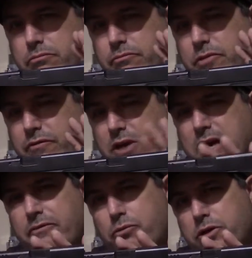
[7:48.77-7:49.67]
If you
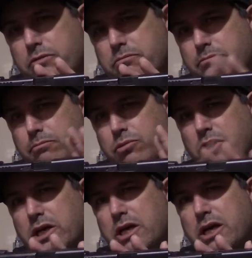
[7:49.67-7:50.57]
have one,
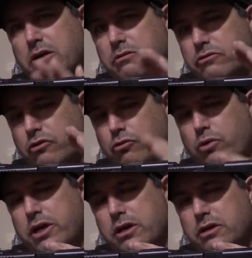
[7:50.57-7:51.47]
bring it out. It's a
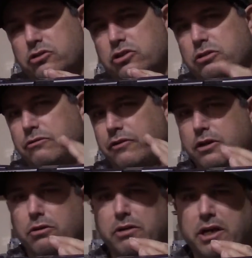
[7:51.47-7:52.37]
great gun to shoot. If you
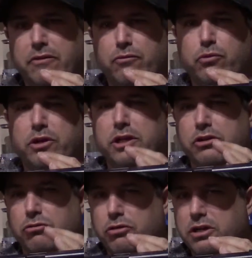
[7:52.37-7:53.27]
don't have one and
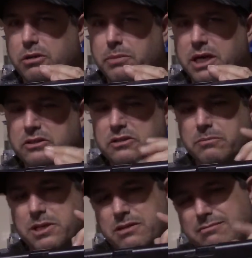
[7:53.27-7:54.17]
you're looking to buy something,